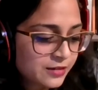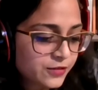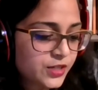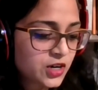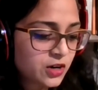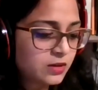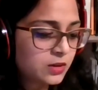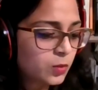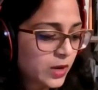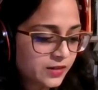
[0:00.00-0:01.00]
for
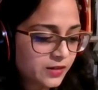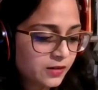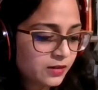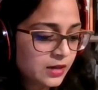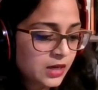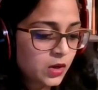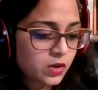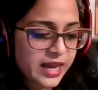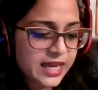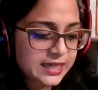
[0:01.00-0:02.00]
tartan weather,
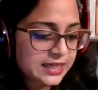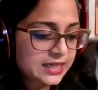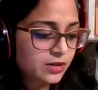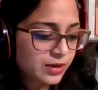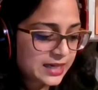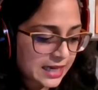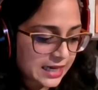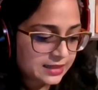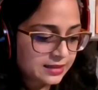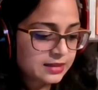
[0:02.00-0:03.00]
or any
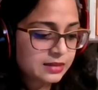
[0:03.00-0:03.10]
grid-like